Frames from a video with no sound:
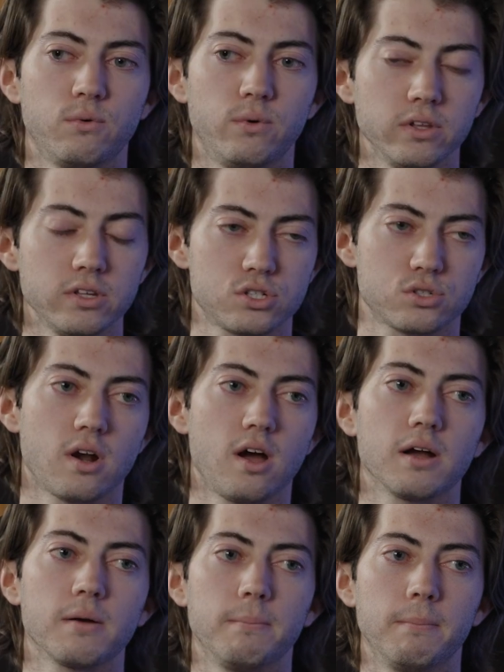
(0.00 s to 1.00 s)
really
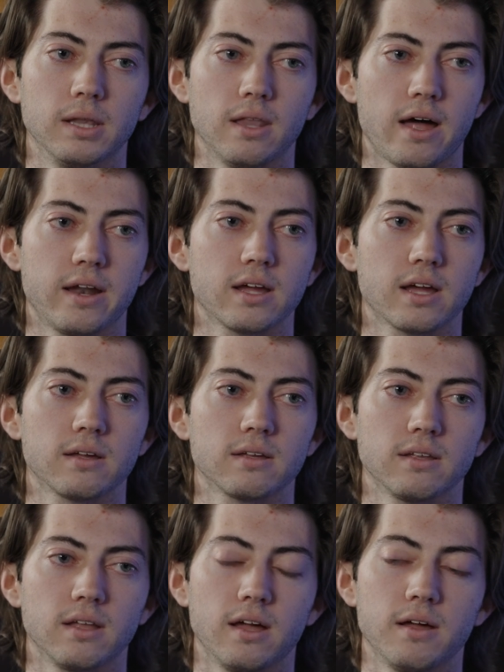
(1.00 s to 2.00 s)
strong melodic
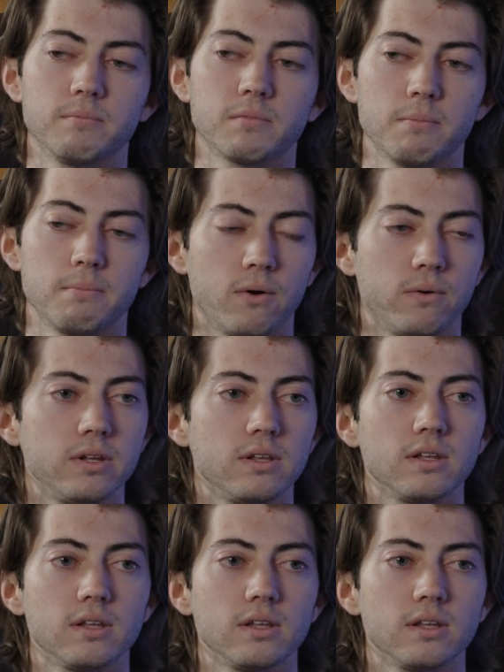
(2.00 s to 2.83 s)
component.